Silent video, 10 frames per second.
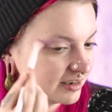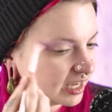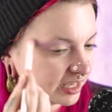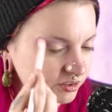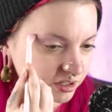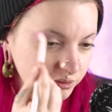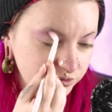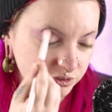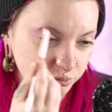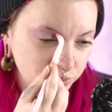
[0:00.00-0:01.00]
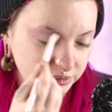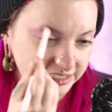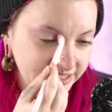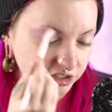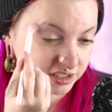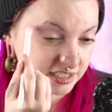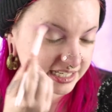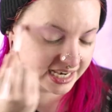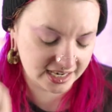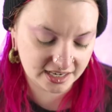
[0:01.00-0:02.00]
I thought it was a really good
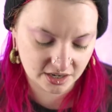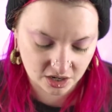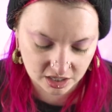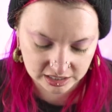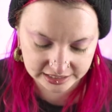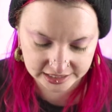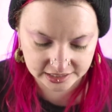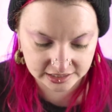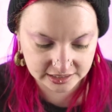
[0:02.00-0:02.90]
take on